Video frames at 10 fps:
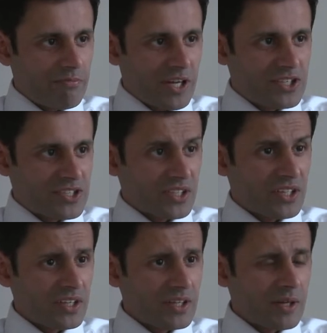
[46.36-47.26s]

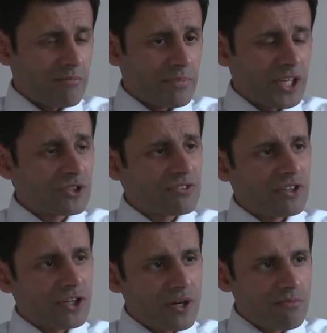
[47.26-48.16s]
medicine, um, because of
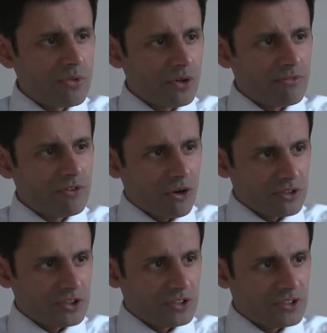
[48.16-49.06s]
the number of
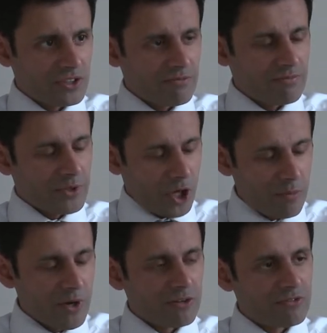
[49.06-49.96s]
doctors that have
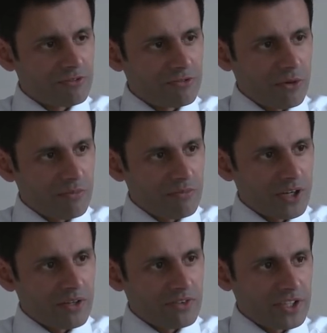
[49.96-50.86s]
come over from
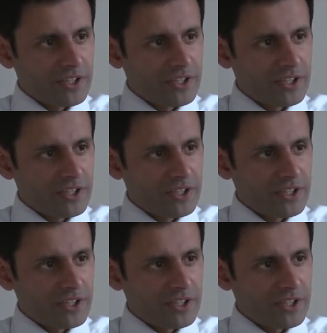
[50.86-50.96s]
uh, the